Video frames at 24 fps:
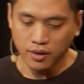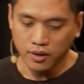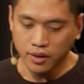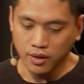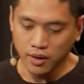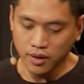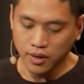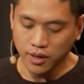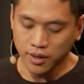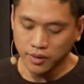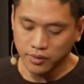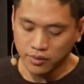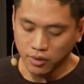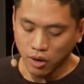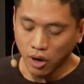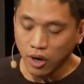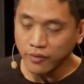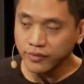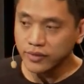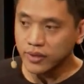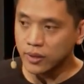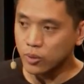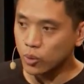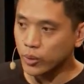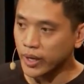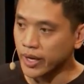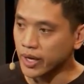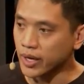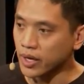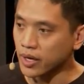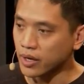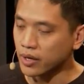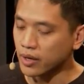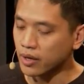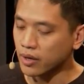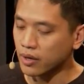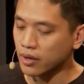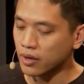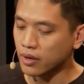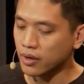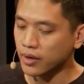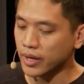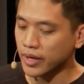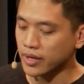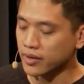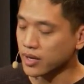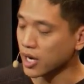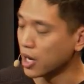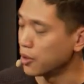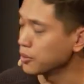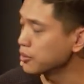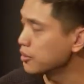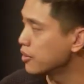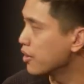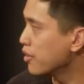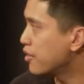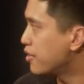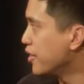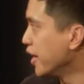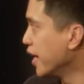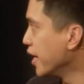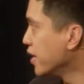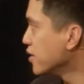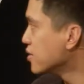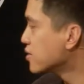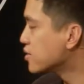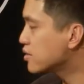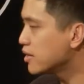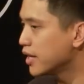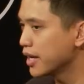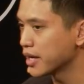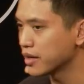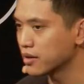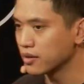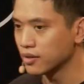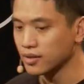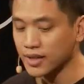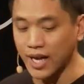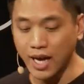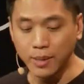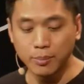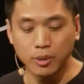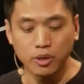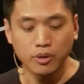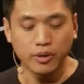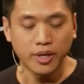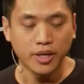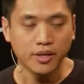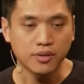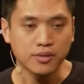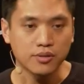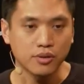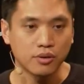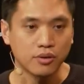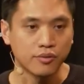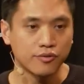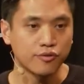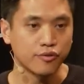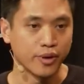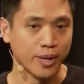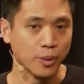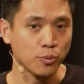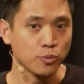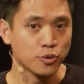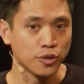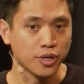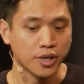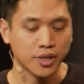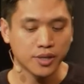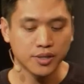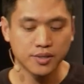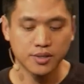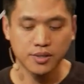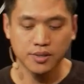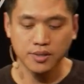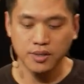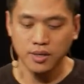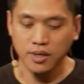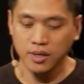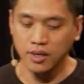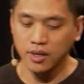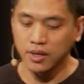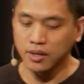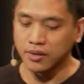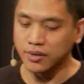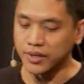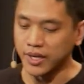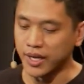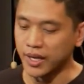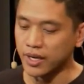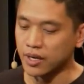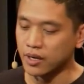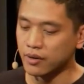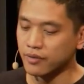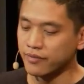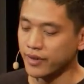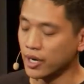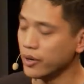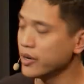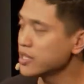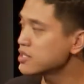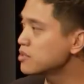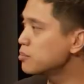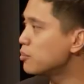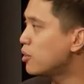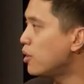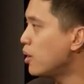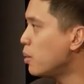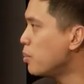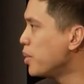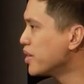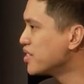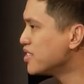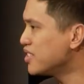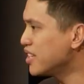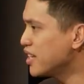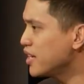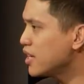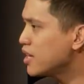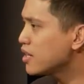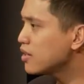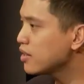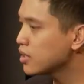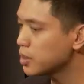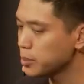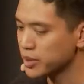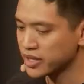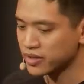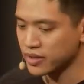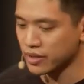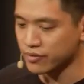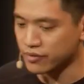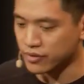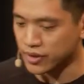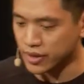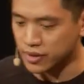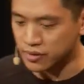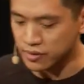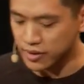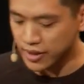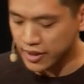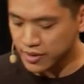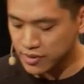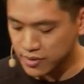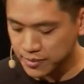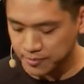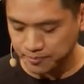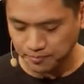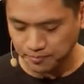And often we encounter things like libraries or frameworks that are very small, but yet a little bit different, right?